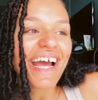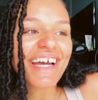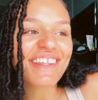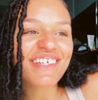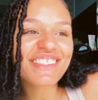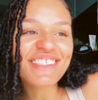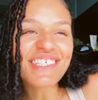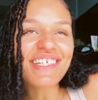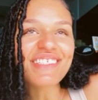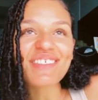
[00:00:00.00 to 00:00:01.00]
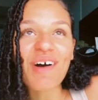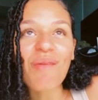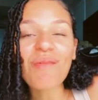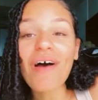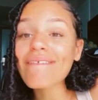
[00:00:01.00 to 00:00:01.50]
and they're just a
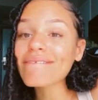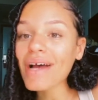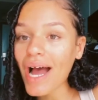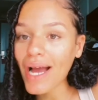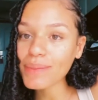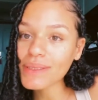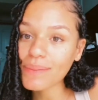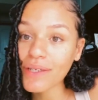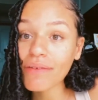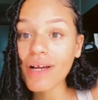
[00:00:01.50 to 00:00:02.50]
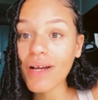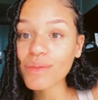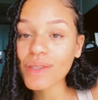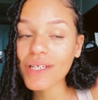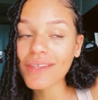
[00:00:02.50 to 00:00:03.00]
dope vibe to be around
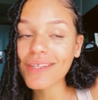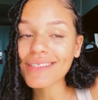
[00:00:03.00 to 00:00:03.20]
with